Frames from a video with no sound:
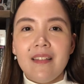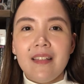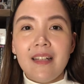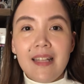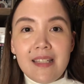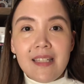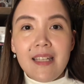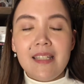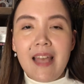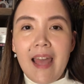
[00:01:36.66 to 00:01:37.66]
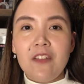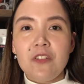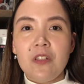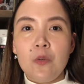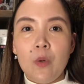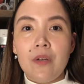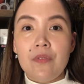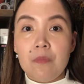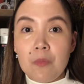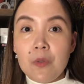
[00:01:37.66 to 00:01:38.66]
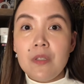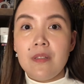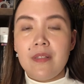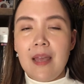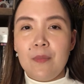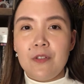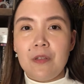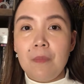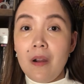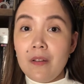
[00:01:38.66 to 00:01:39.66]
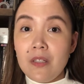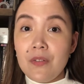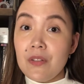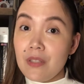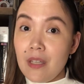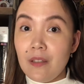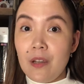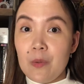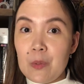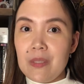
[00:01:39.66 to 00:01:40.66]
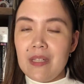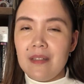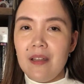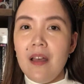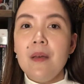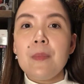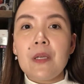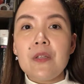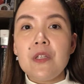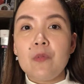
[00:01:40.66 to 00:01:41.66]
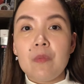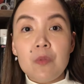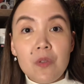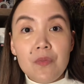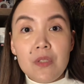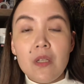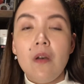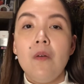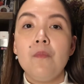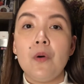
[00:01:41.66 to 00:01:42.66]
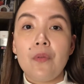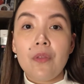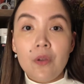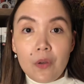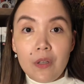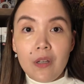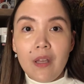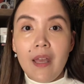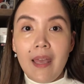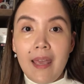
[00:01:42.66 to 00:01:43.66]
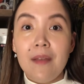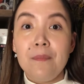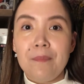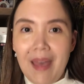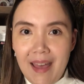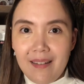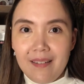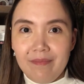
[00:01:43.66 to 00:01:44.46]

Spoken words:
Cleansing is actually one of the most damaging parts of your skincare routine because it removes both good and bad.